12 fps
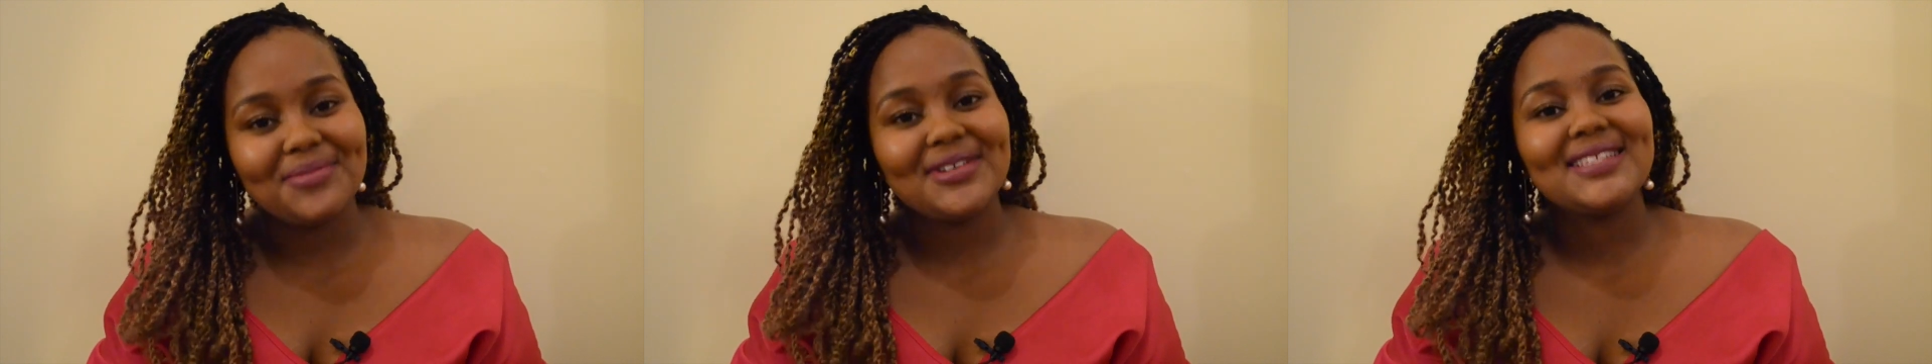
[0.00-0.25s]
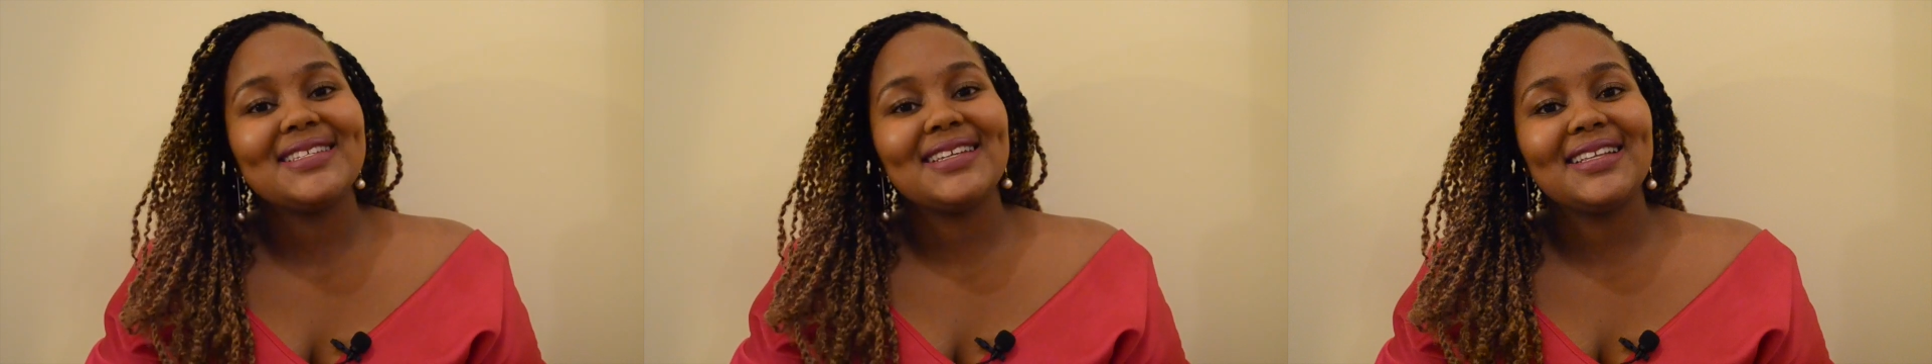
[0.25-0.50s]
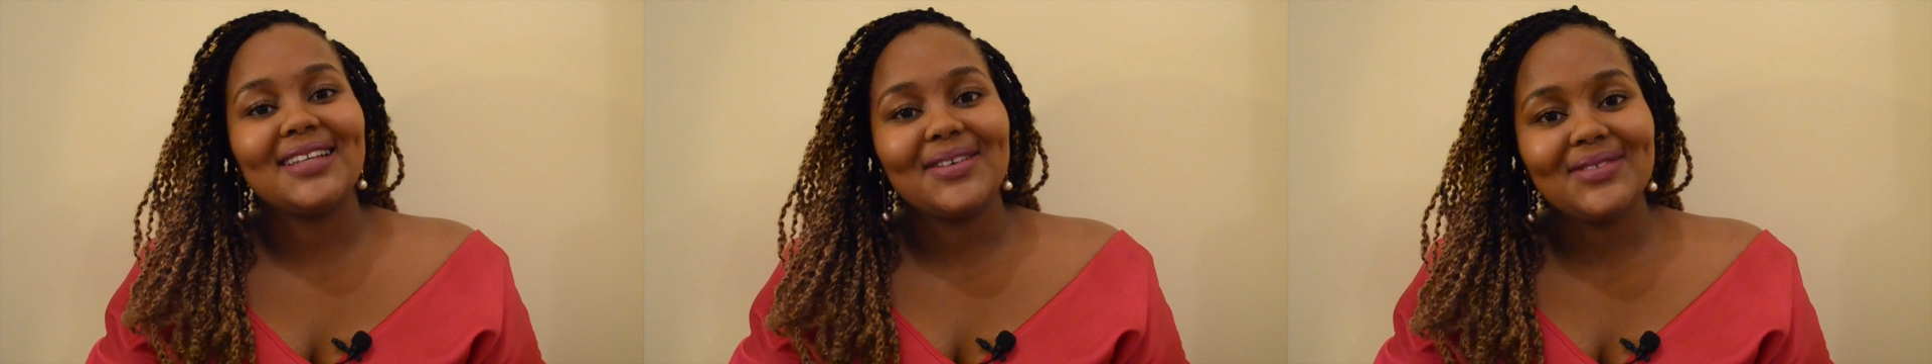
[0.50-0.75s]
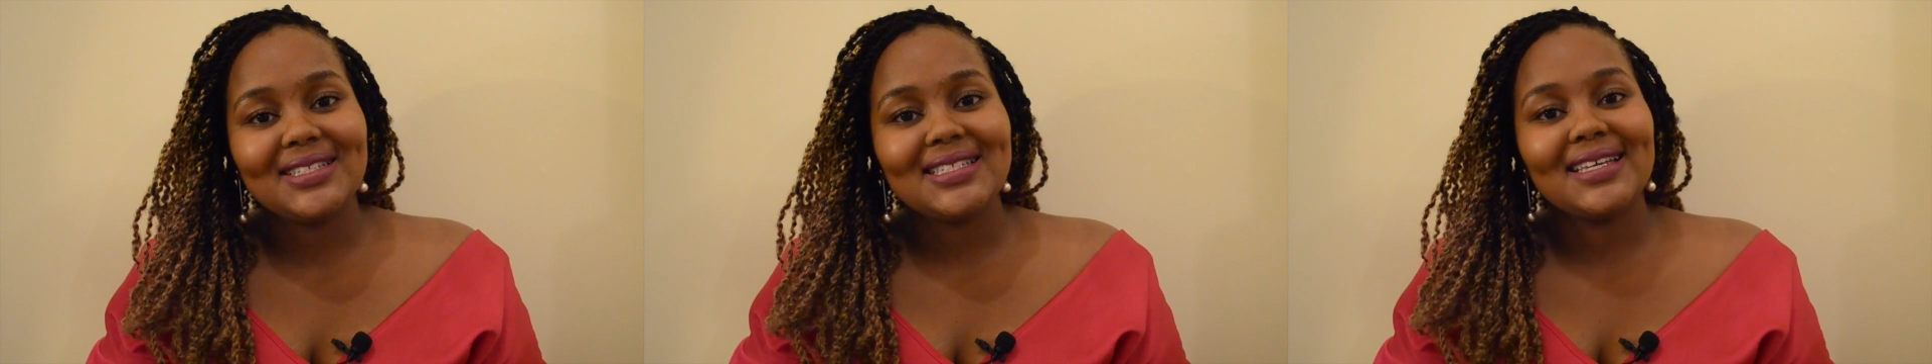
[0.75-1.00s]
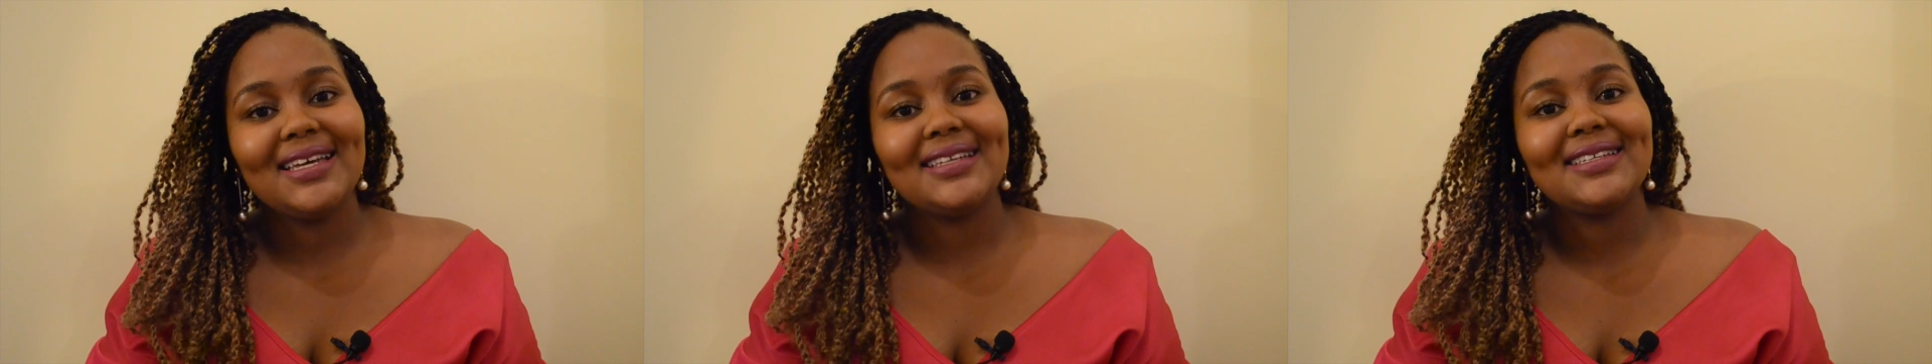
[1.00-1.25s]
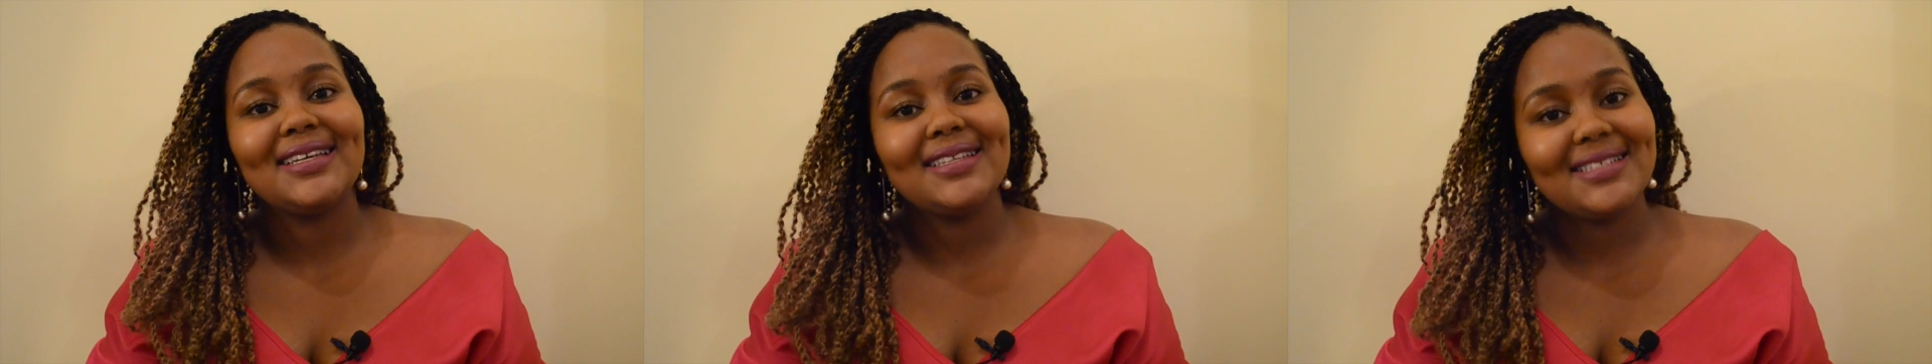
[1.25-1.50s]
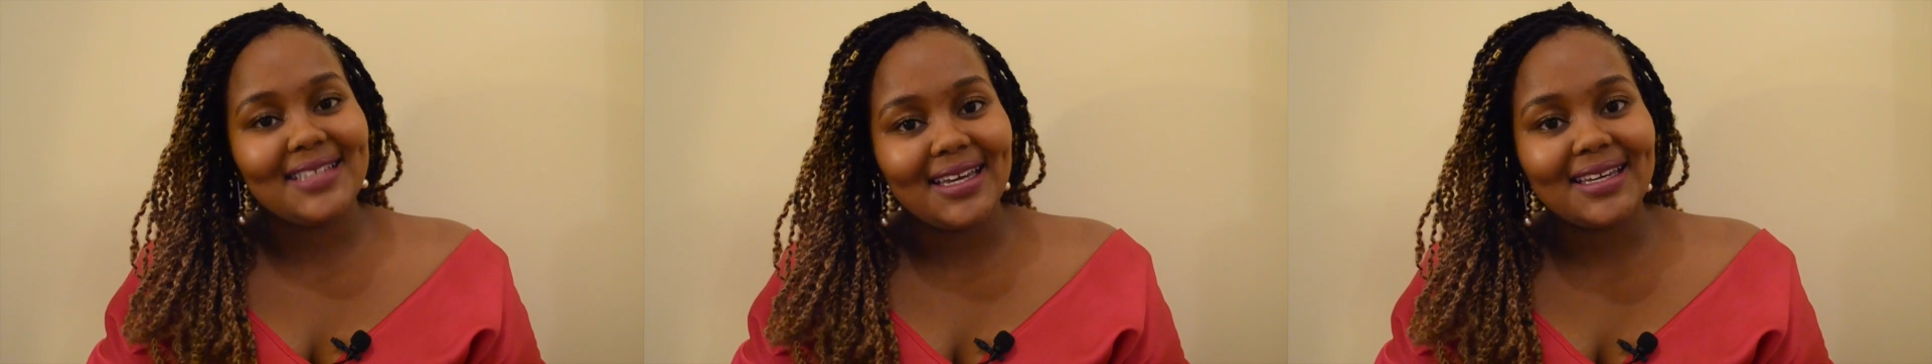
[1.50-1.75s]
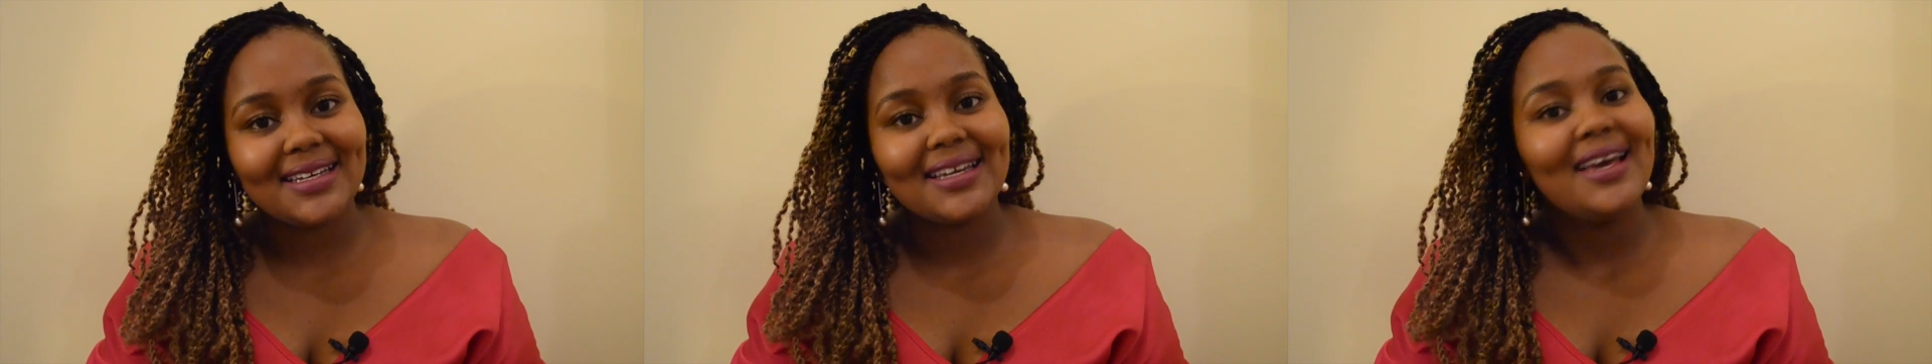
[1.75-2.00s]
Embrace it, love it, and
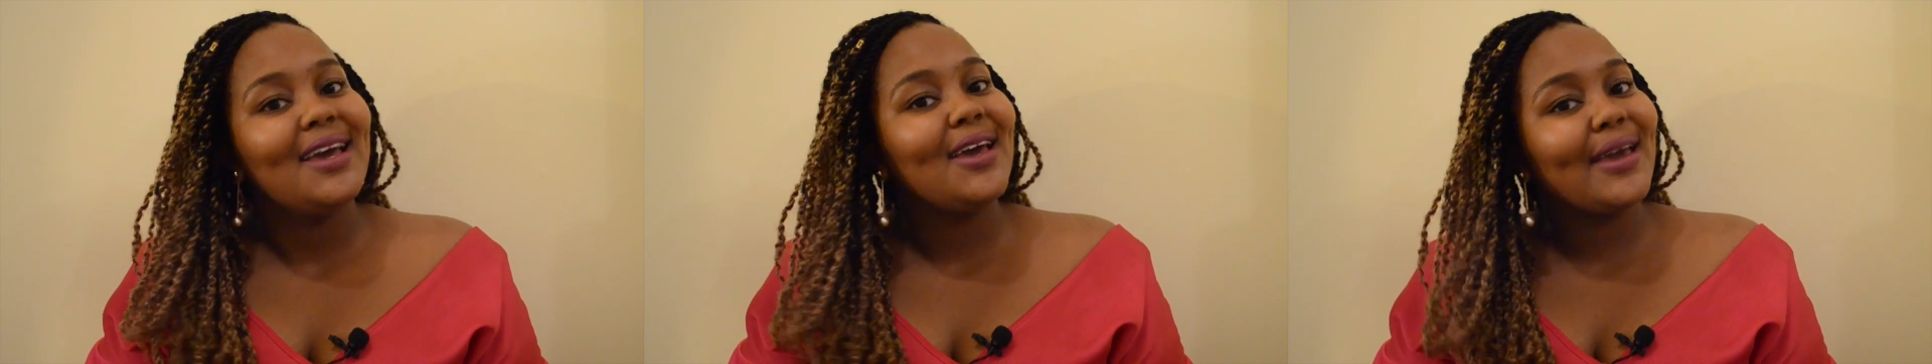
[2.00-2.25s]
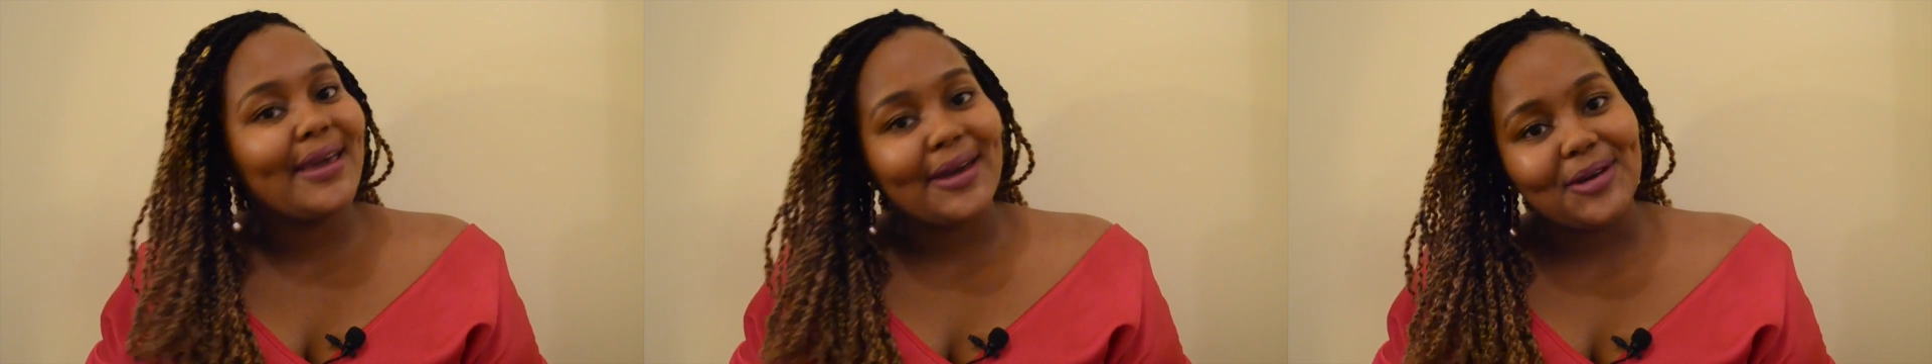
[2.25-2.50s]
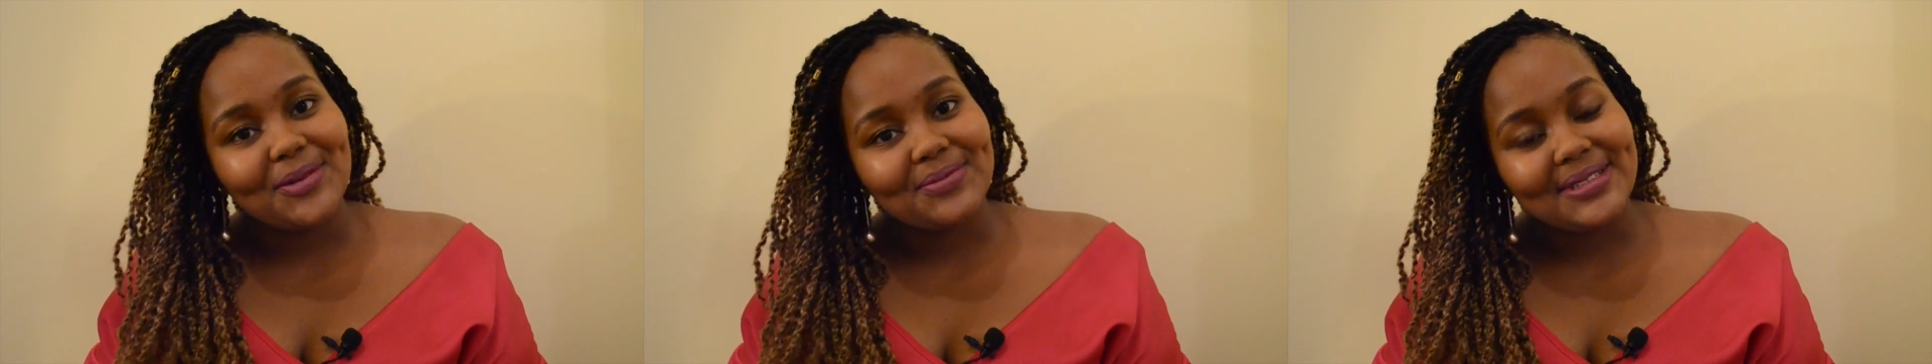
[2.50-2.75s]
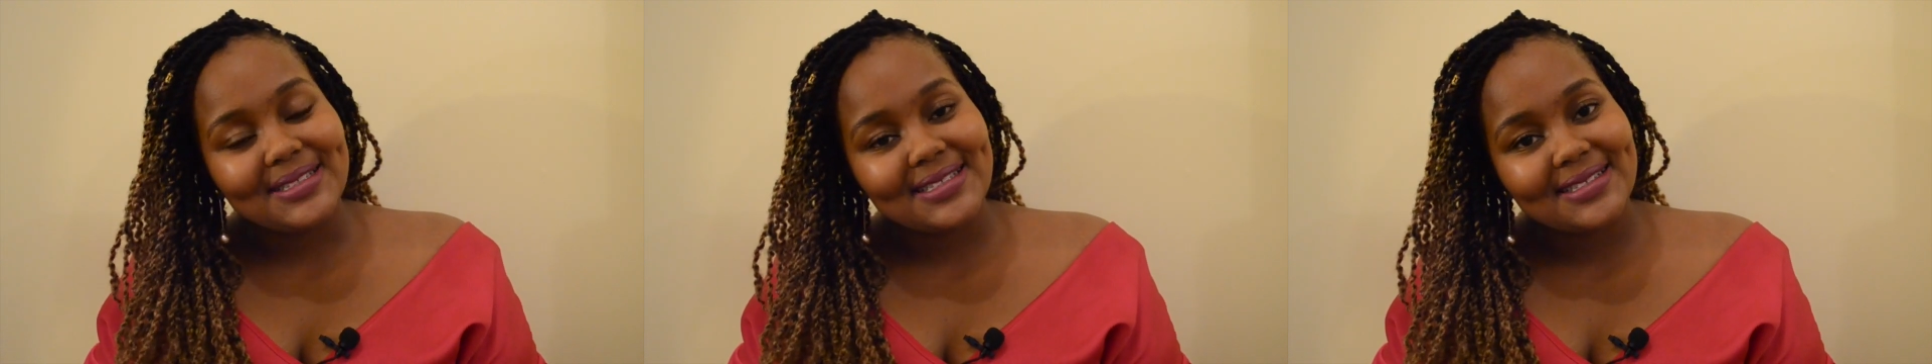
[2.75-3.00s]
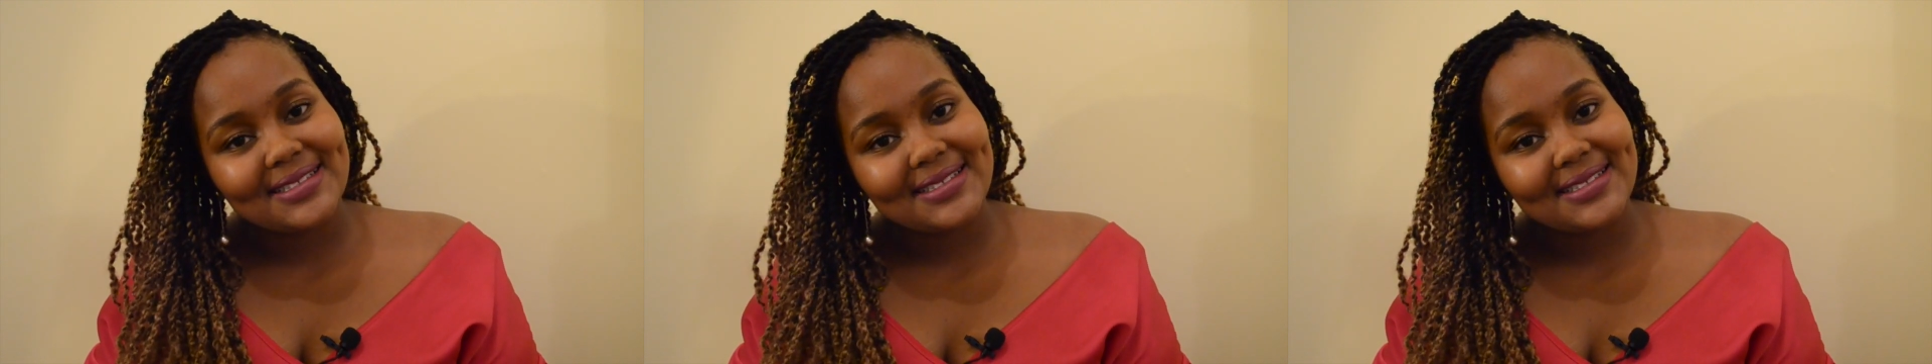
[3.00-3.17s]
take care of